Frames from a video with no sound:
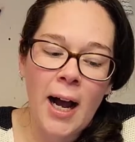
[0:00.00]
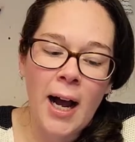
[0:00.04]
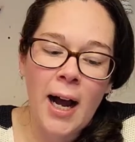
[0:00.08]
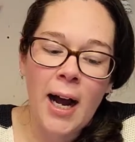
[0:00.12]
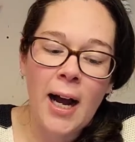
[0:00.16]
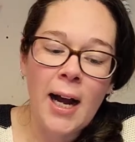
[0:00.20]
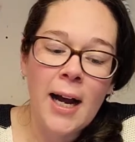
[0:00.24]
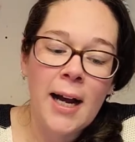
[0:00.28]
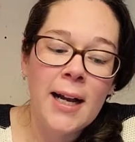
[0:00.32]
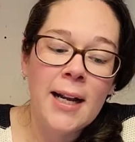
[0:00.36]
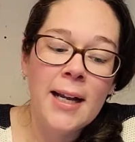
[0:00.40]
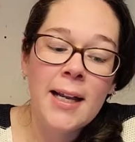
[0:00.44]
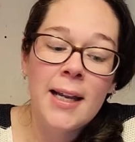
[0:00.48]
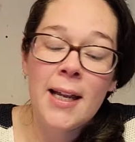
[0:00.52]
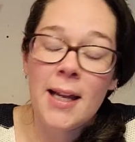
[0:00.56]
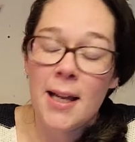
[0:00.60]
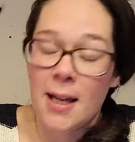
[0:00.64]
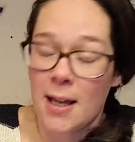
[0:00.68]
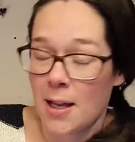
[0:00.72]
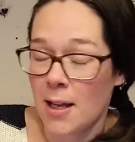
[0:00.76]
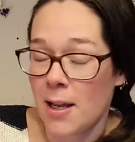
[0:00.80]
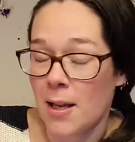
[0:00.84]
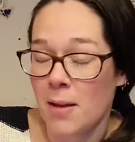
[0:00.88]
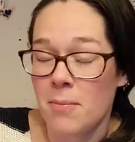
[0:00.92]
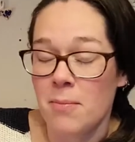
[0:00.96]
I
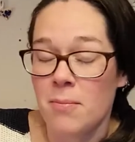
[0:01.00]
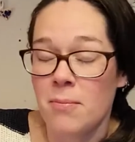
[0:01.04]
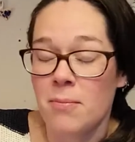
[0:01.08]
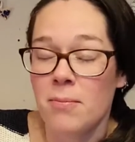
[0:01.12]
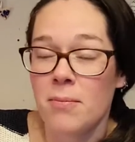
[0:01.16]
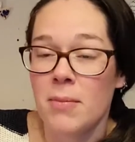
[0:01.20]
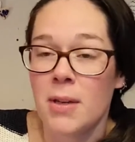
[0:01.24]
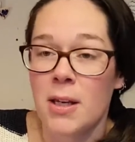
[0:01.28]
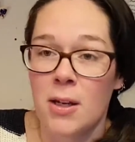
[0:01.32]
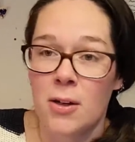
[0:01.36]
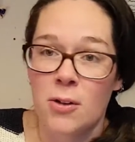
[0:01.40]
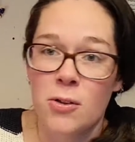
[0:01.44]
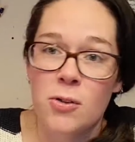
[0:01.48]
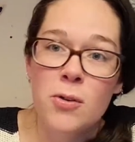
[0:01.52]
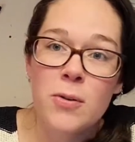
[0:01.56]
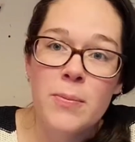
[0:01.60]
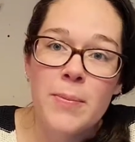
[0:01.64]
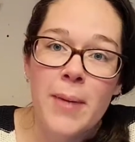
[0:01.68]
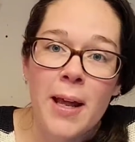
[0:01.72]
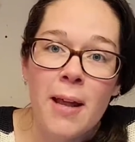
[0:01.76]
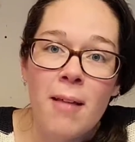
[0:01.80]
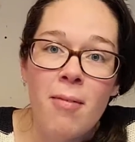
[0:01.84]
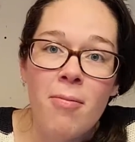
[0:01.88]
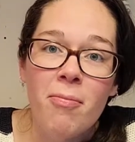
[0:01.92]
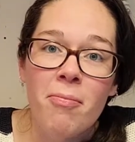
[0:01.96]
am here to
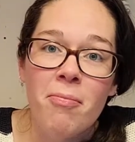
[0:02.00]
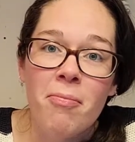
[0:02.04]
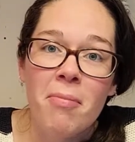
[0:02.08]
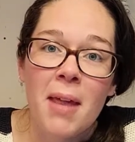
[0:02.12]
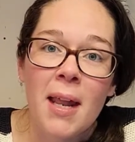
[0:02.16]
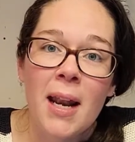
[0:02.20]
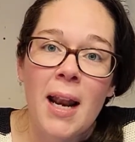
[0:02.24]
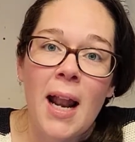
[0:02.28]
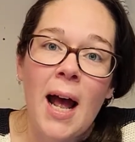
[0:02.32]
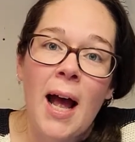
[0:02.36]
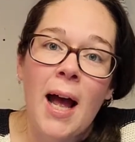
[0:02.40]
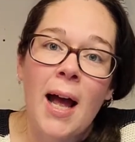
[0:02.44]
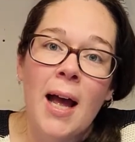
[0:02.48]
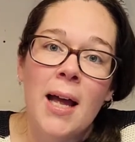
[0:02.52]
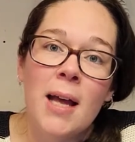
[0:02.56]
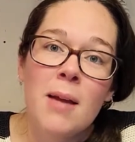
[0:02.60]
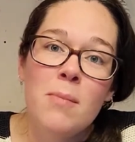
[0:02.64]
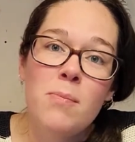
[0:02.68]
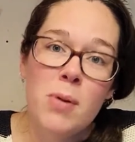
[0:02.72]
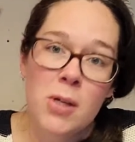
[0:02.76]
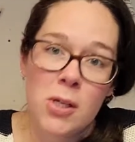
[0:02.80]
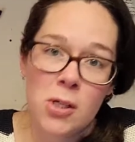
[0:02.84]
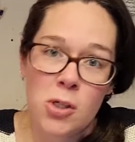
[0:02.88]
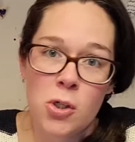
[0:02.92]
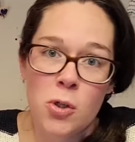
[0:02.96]
admit that I
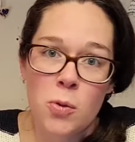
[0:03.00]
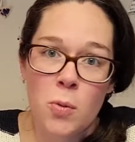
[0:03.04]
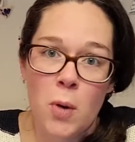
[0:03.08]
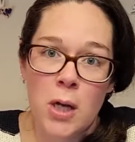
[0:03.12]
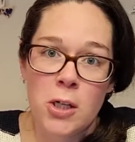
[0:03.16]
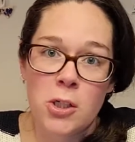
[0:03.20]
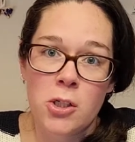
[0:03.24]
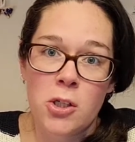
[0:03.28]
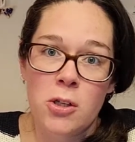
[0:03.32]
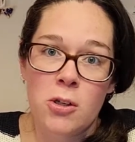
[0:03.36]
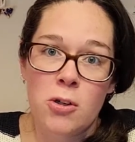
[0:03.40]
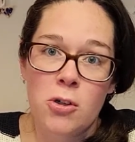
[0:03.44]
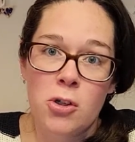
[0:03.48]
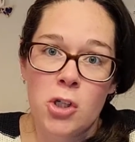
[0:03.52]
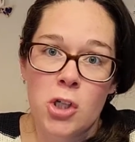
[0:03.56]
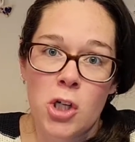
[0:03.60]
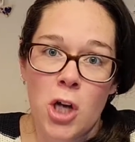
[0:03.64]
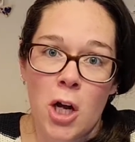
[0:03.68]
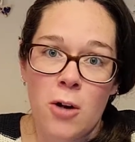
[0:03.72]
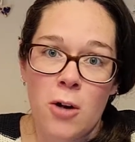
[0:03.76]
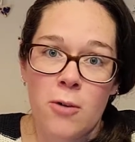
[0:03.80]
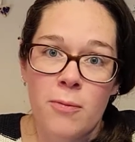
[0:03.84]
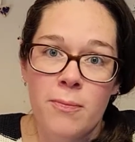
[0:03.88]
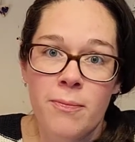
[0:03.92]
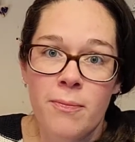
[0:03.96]
binge watched their
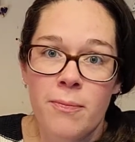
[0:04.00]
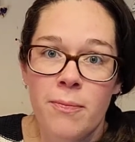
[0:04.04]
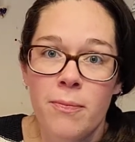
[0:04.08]
show.